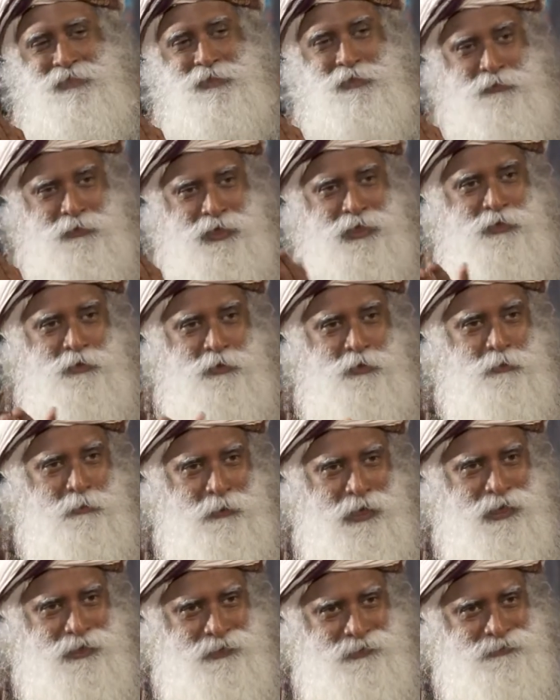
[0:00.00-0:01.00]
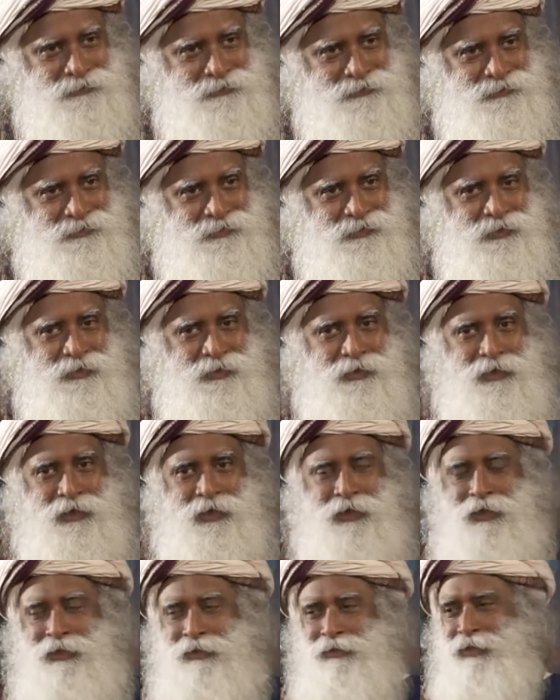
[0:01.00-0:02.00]
is a very good man,
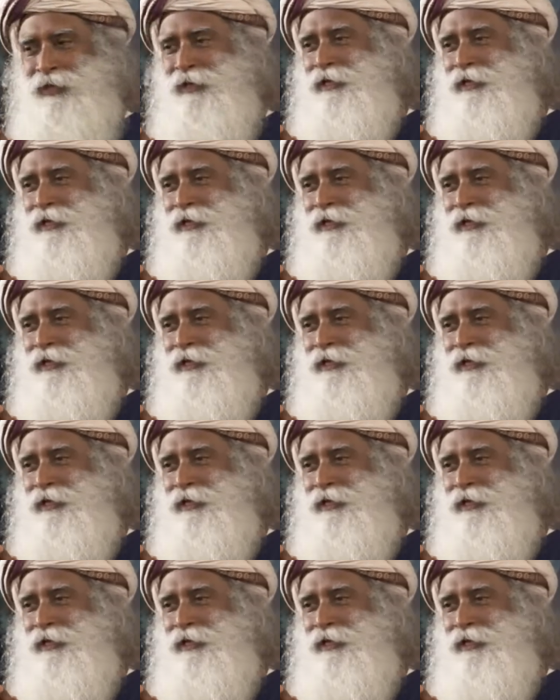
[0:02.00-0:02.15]
and